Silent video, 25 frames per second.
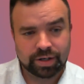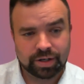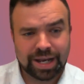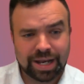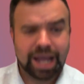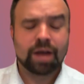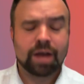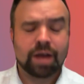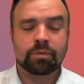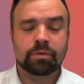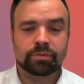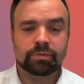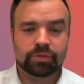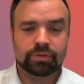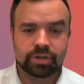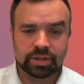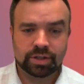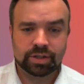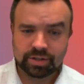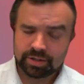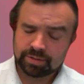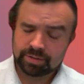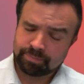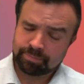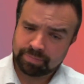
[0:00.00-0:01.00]
Now,
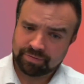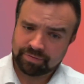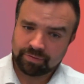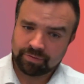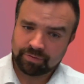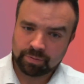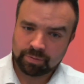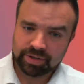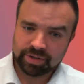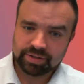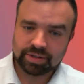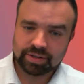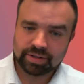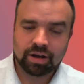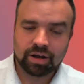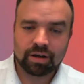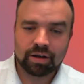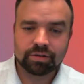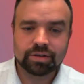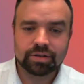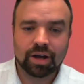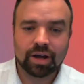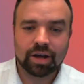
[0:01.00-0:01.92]
before we start,